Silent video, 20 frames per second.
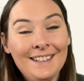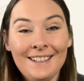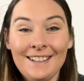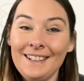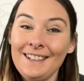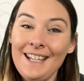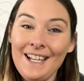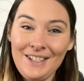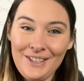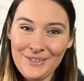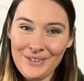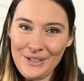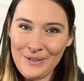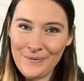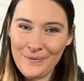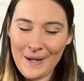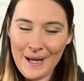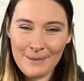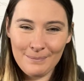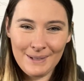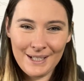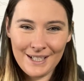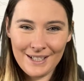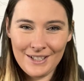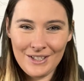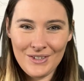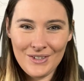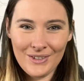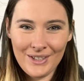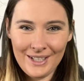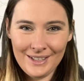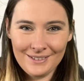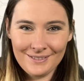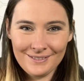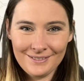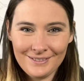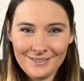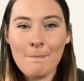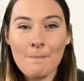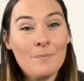that you and your family can enjoy.
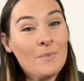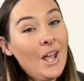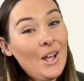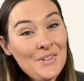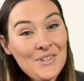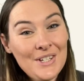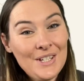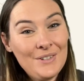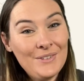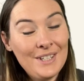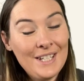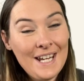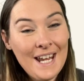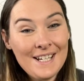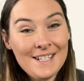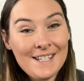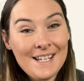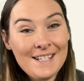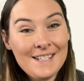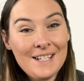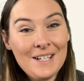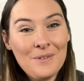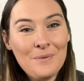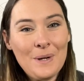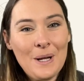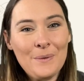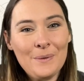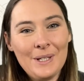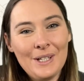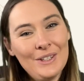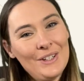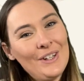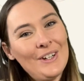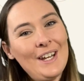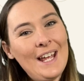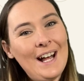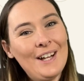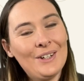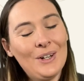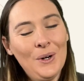I'll see you in the next lesson where we learn
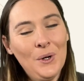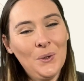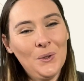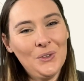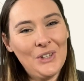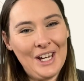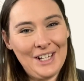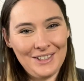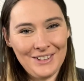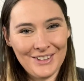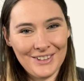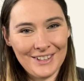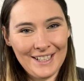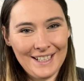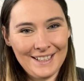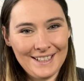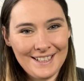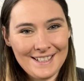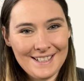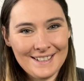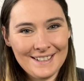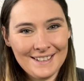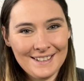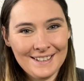how to hold our ukuleles.